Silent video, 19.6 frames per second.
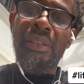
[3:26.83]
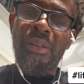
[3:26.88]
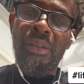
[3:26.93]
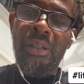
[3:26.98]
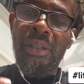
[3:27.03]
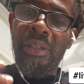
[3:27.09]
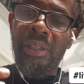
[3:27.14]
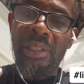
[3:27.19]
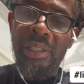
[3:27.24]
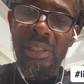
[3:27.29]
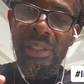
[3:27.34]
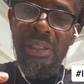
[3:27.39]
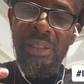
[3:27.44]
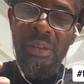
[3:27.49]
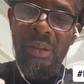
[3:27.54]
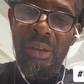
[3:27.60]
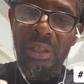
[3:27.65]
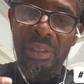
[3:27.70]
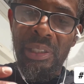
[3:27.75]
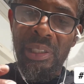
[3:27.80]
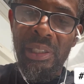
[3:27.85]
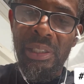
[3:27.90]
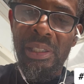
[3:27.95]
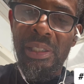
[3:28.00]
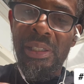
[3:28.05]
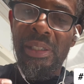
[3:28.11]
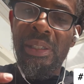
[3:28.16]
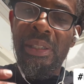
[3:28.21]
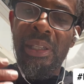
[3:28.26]
all of
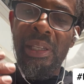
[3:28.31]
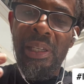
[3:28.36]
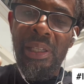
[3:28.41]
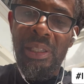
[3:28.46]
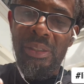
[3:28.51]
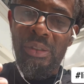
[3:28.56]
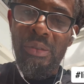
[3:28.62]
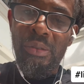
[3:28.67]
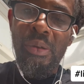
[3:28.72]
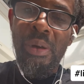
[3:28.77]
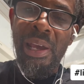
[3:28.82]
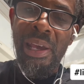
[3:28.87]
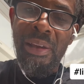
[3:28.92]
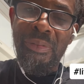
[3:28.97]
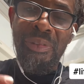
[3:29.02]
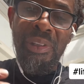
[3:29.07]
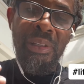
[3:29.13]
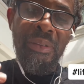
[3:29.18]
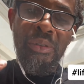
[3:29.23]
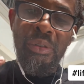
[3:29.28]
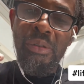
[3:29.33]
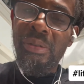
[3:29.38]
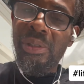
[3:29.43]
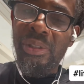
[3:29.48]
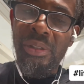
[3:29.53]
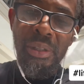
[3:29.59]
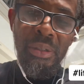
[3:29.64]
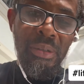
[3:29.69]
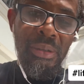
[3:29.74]
these things, you
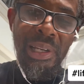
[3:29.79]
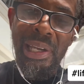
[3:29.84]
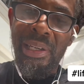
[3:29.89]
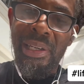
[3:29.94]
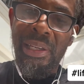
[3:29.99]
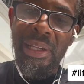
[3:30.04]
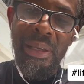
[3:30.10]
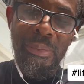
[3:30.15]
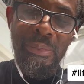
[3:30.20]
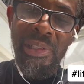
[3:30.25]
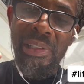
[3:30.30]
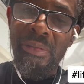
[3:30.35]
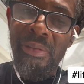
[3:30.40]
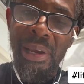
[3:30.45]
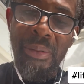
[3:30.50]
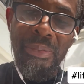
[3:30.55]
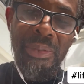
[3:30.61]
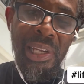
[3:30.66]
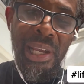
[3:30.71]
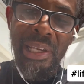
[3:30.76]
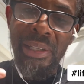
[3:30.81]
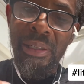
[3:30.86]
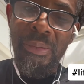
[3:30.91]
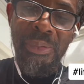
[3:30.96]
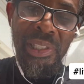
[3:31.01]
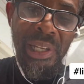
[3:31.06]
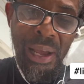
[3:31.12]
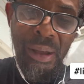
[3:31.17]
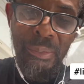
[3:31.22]
still gotta be wrapped tight
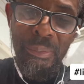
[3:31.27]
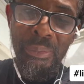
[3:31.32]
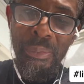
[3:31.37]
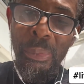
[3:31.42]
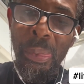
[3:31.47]
up top,